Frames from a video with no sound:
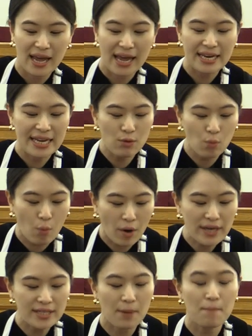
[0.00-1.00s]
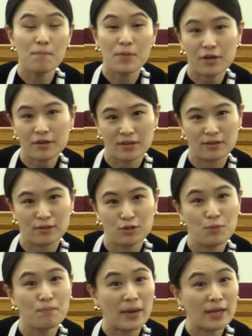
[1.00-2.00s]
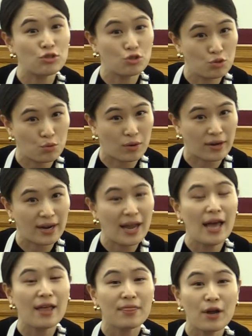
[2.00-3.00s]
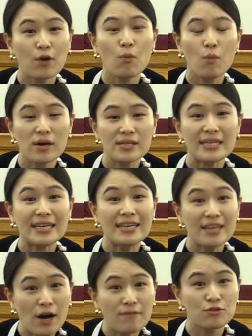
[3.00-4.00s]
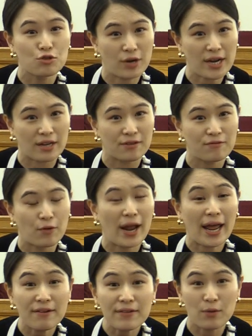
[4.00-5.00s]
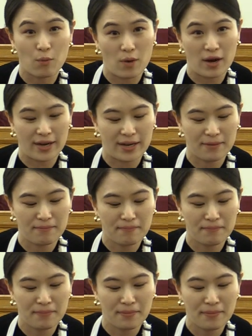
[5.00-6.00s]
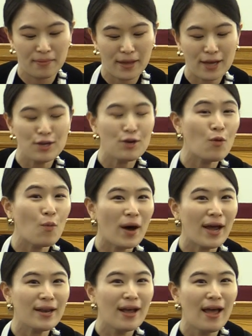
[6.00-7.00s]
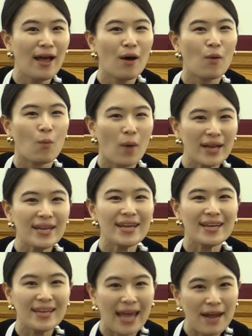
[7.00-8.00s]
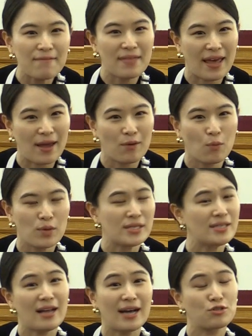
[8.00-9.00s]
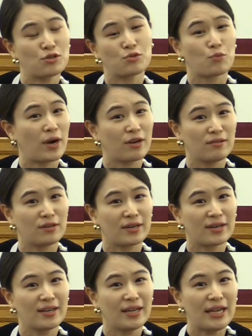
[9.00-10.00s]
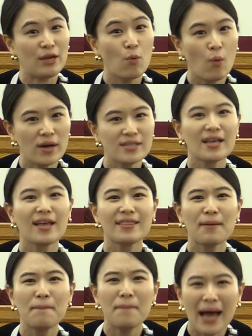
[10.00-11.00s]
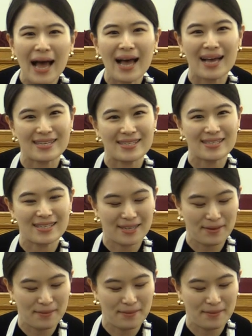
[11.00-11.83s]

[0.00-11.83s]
and he worked a miracle to make sure there was enough drink for everyone. And you know what? What he gave them was not just regular. It was the best.